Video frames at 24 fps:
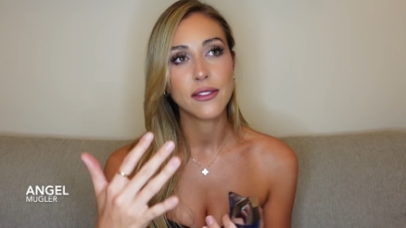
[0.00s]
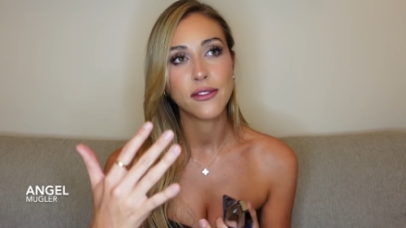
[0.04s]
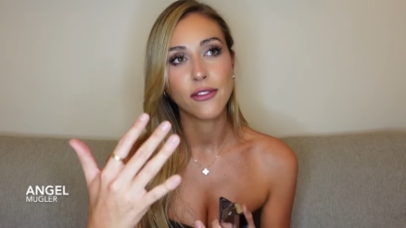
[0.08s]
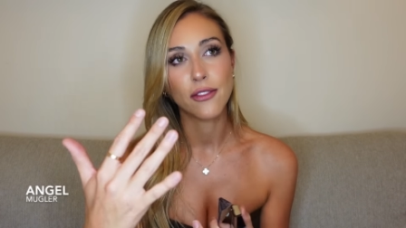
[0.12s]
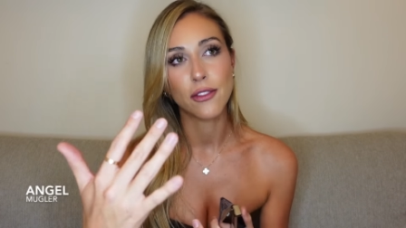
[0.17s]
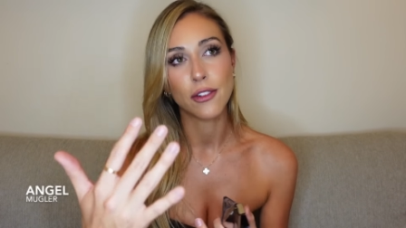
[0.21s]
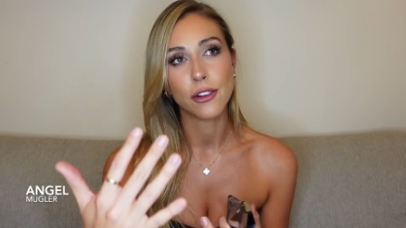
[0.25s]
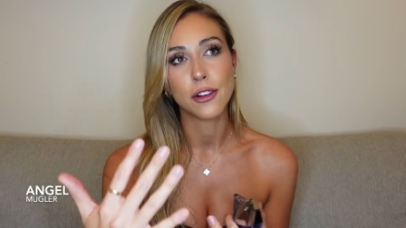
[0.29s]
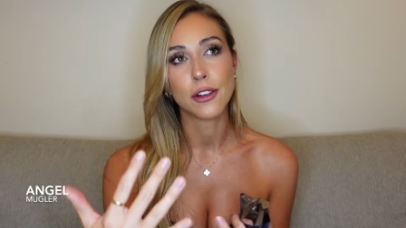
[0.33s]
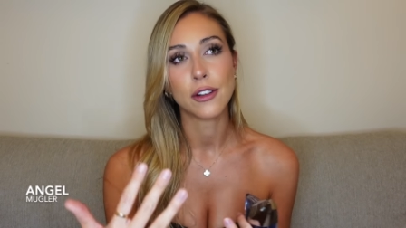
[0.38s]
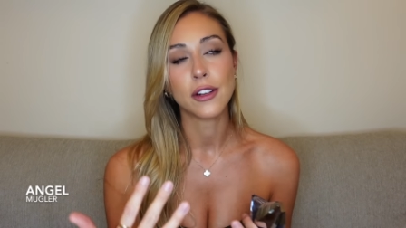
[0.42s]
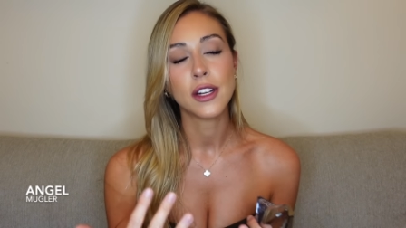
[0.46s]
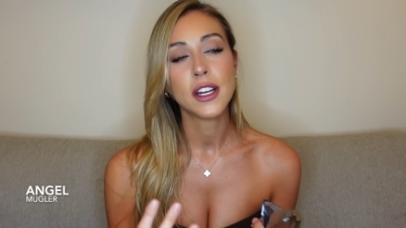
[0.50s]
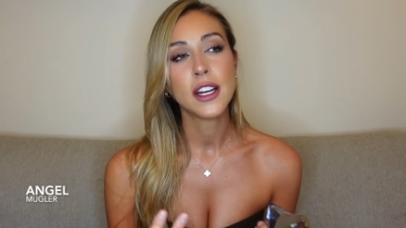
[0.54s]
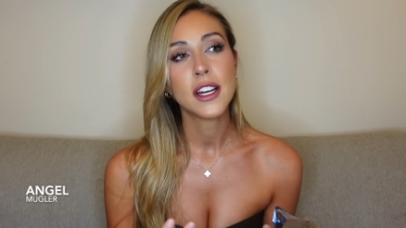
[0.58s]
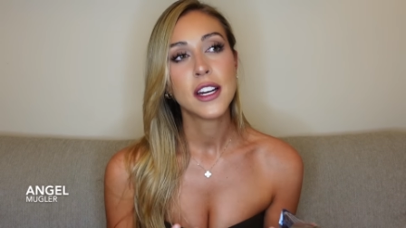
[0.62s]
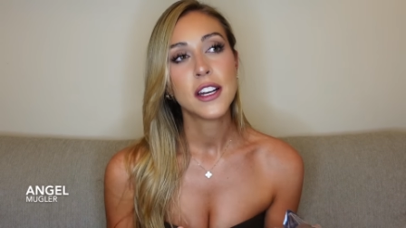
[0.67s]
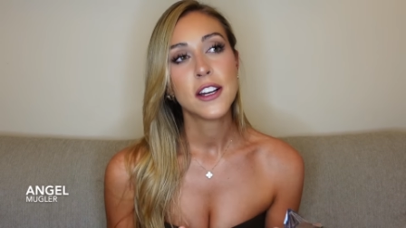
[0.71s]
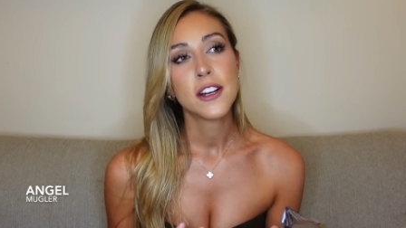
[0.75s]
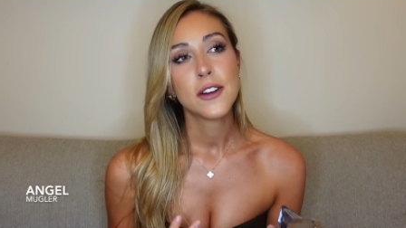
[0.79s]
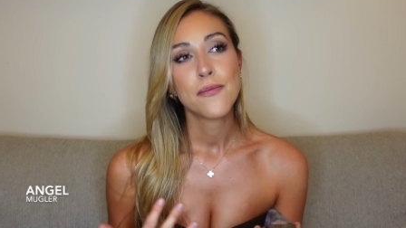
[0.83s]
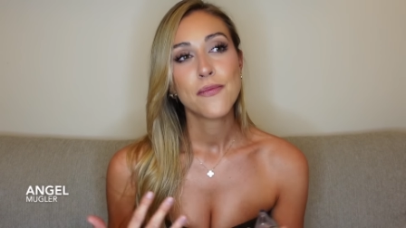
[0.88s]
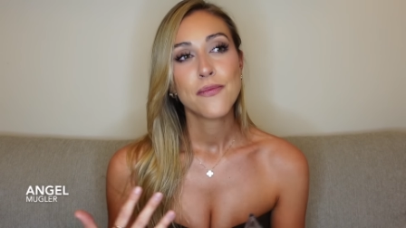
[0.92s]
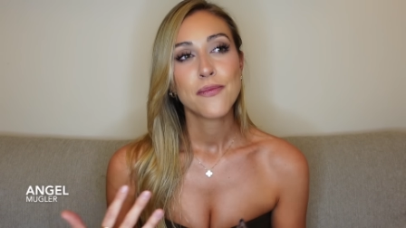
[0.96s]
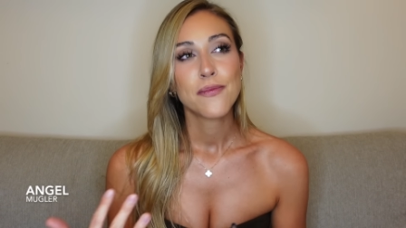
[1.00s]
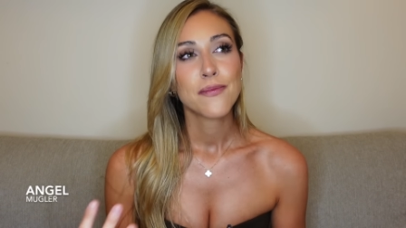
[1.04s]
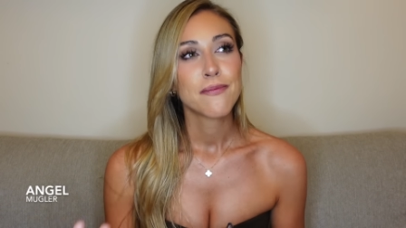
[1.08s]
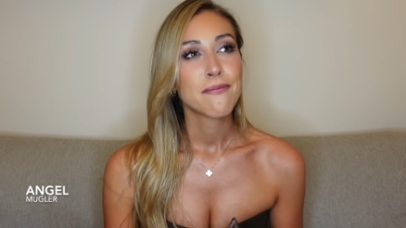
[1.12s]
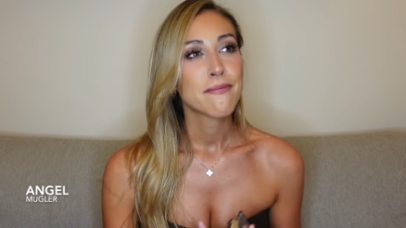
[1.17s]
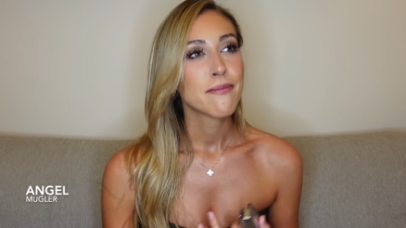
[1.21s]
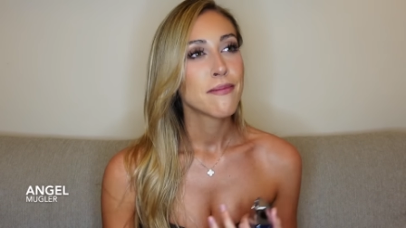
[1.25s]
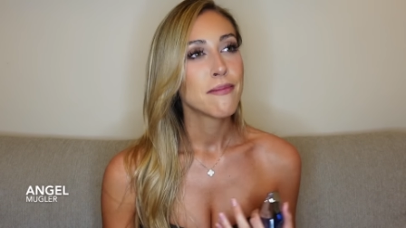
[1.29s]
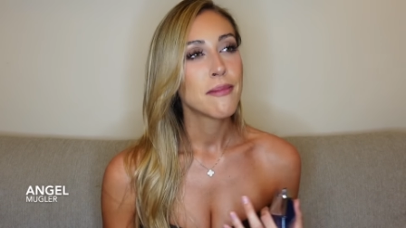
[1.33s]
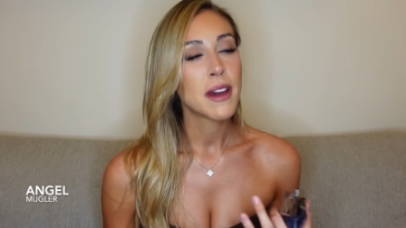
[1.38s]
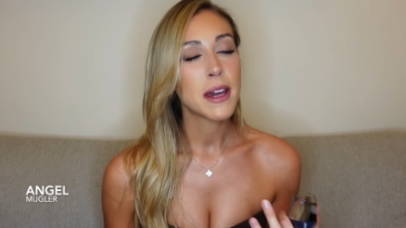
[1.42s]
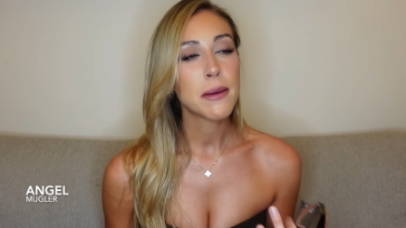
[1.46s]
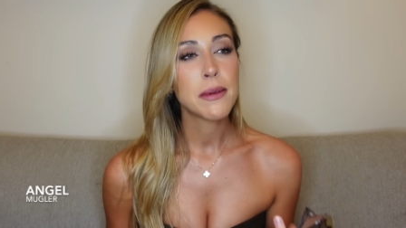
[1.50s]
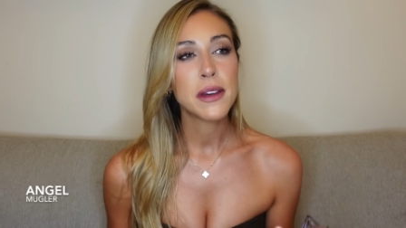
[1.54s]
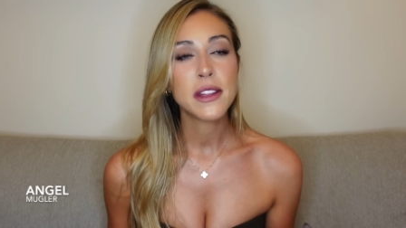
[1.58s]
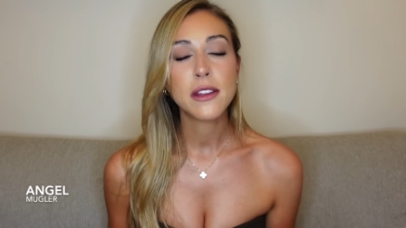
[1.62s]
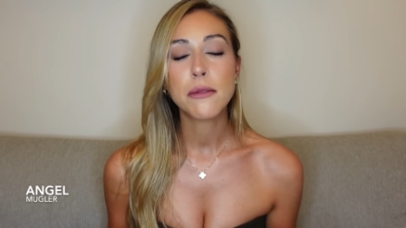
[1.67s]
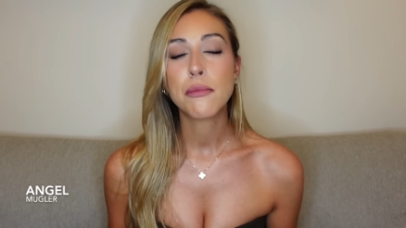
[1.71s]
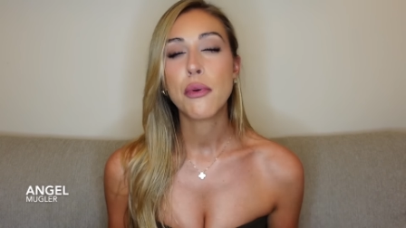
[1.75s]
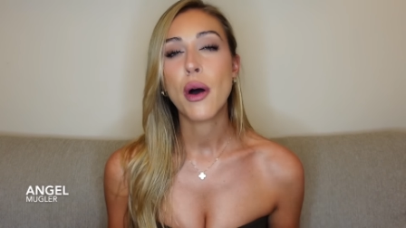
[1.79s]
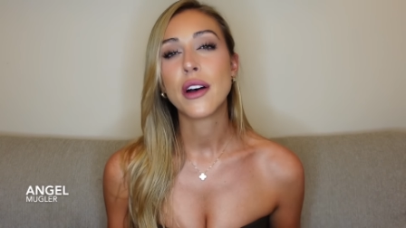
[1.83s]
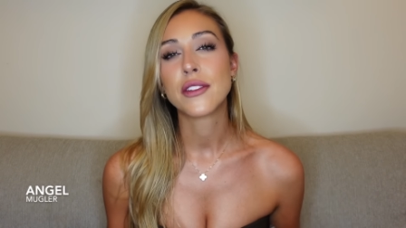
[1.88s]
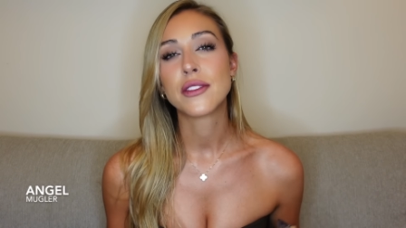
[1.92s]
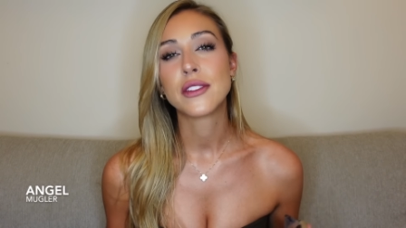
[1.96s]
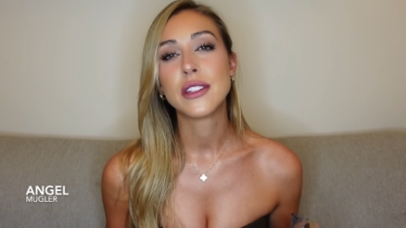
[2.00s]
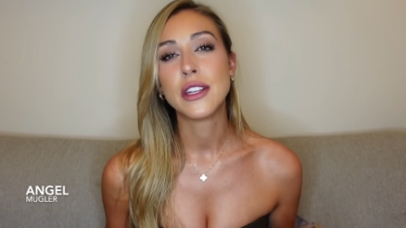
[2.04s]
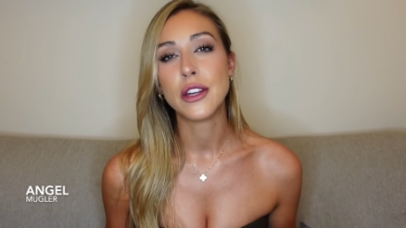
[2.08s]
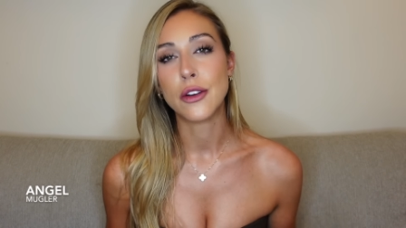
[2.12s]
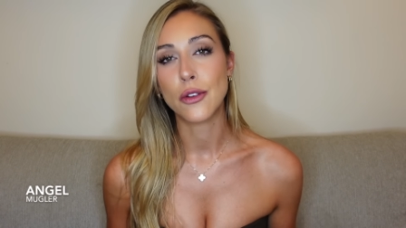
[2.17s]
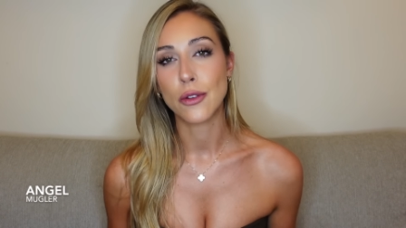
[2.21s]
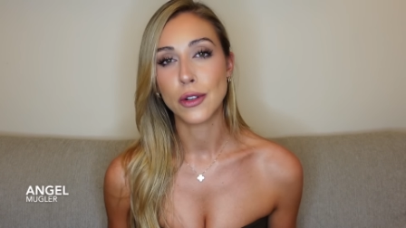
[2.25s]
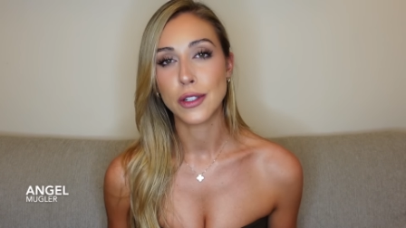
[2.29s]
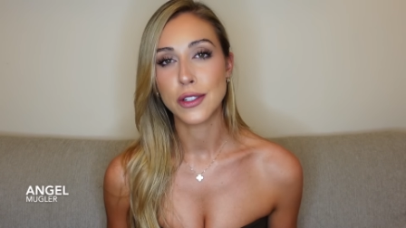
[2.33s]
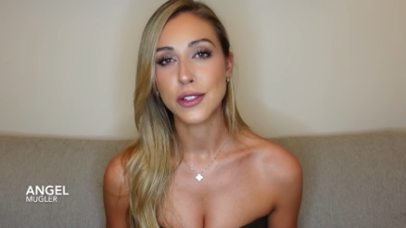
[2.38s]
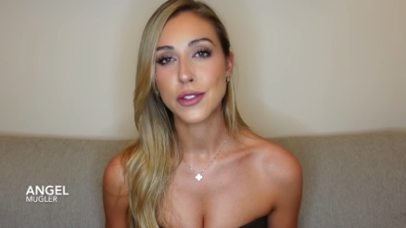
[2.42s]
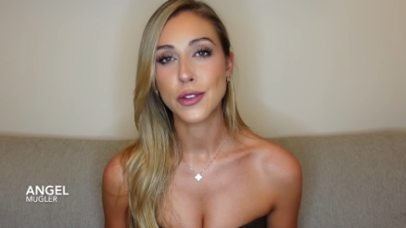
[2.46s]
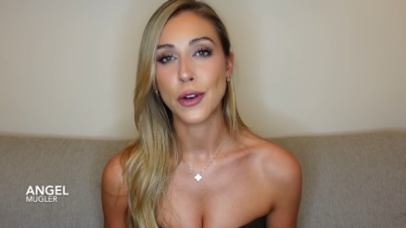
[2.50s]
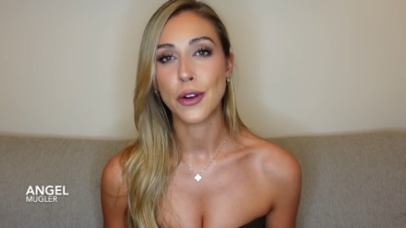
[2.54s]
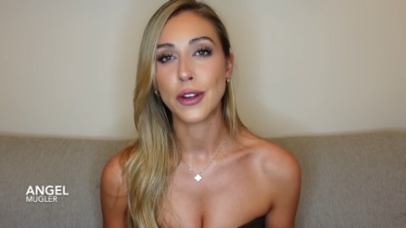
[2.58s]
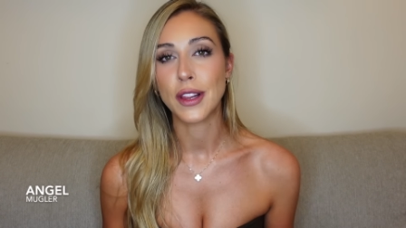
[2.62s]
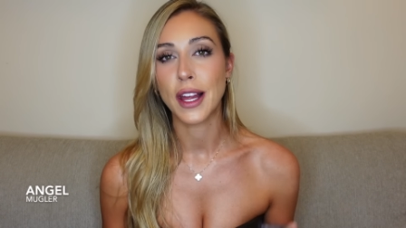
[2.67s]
for maybe the past year or so.